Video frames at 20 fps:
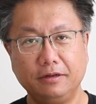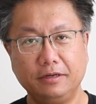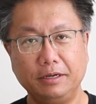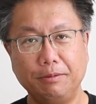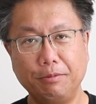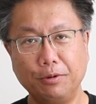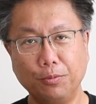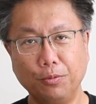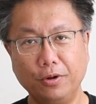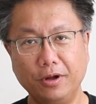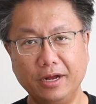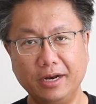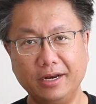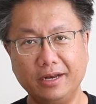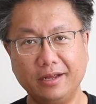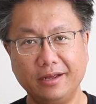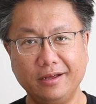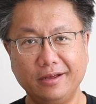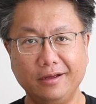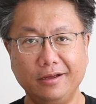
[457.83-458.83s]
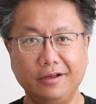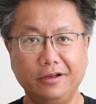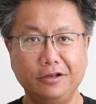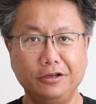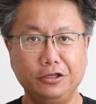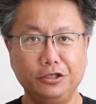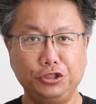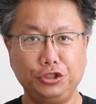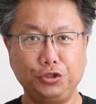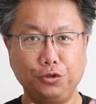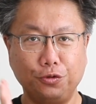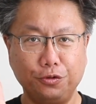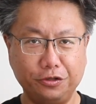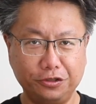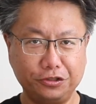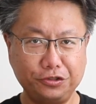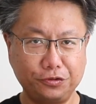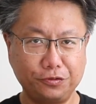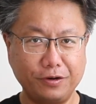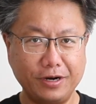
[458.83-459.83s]
Number 1,
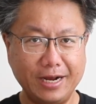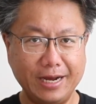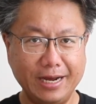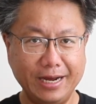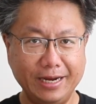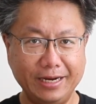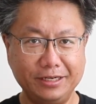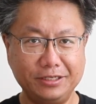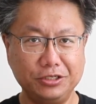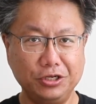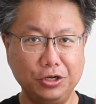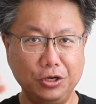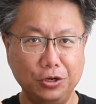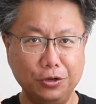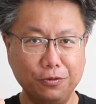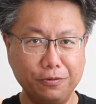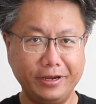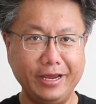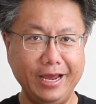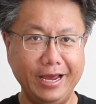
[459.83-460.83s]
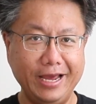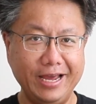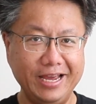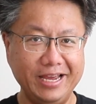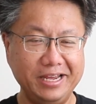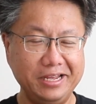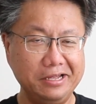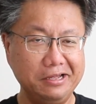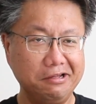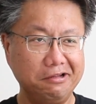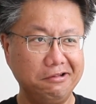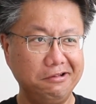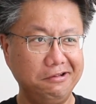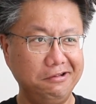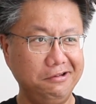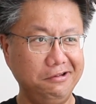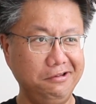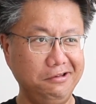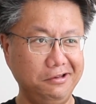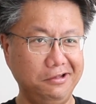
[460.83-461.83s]
shorter strides, okay.
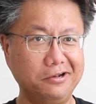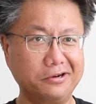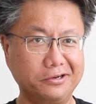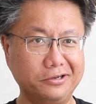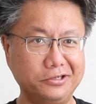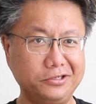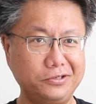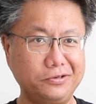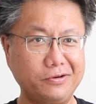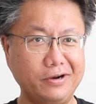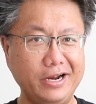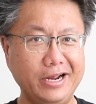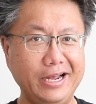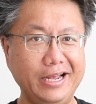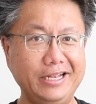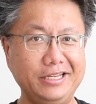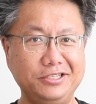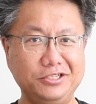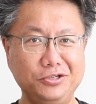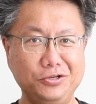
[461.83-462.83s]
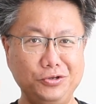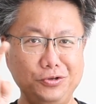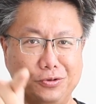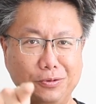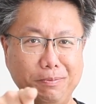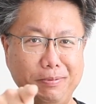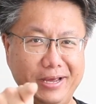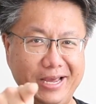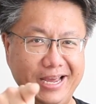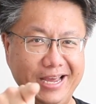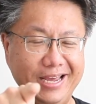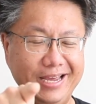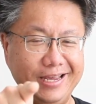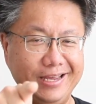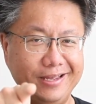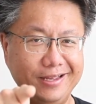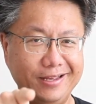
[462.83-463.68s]
Longer strides, you'll pay.